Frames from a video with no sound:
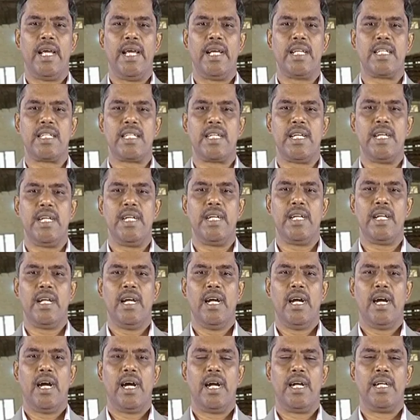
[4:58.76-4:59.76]
extent
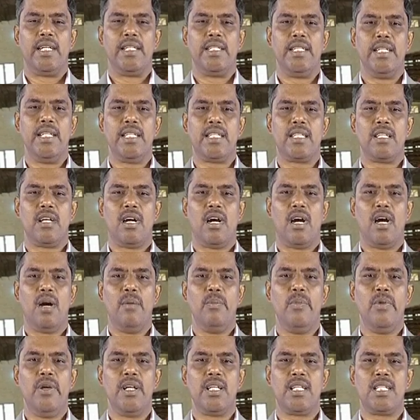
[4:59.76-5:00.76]
and this
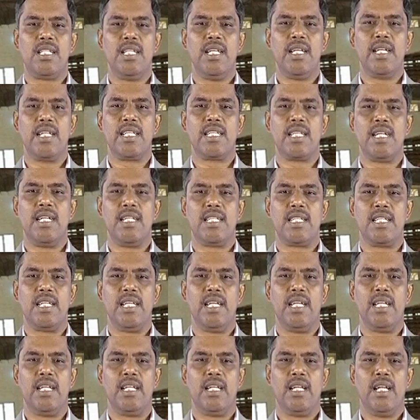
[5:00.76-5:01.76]
obviously results
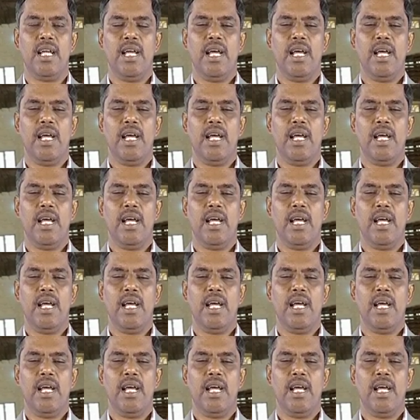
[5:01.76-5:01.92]
in